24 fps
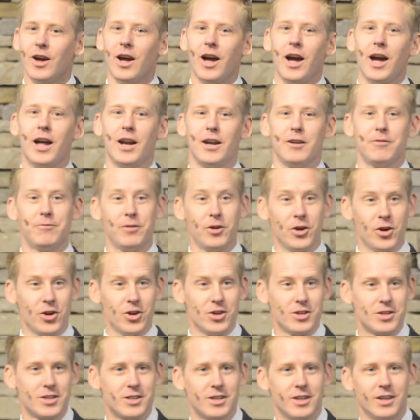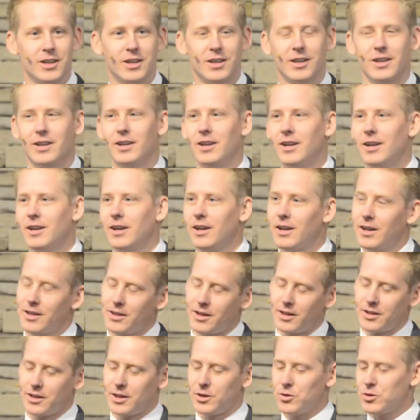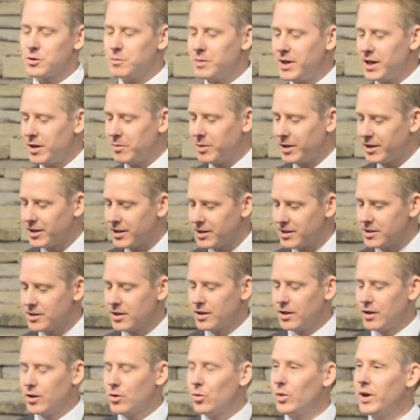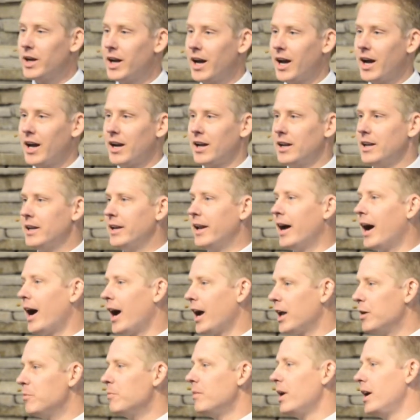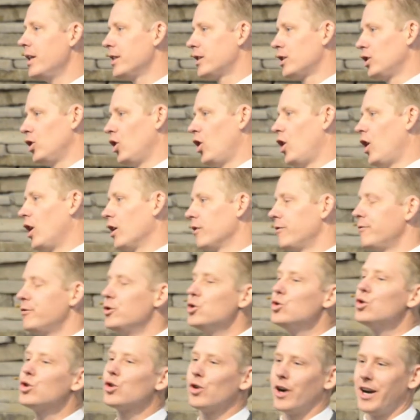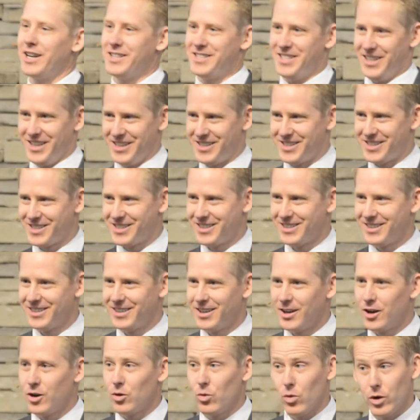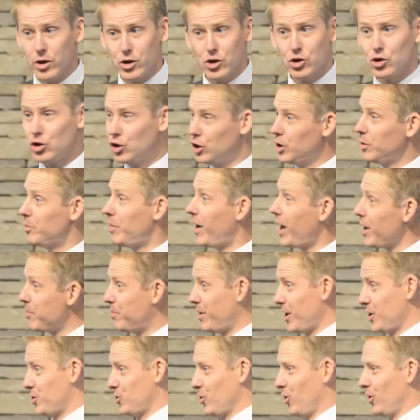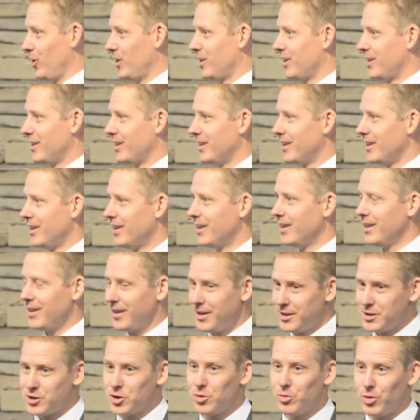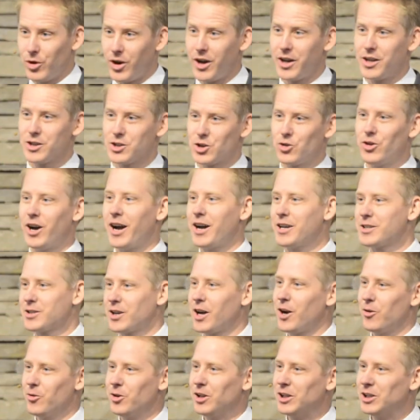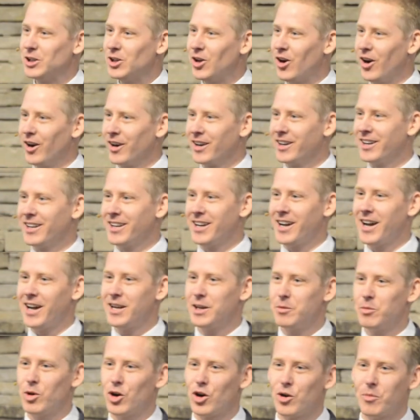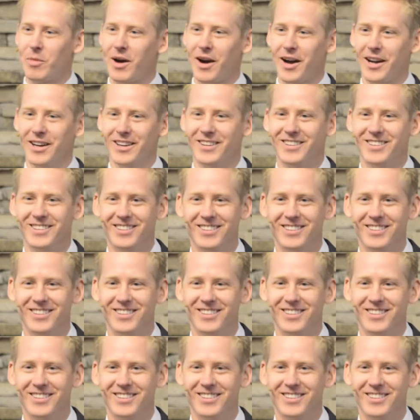And at first, I thought that it was me, because we had a 9-month-long fuel crisis where you couldn't buy petrol. And so Brian's grass got really long, and he had to borrow mine.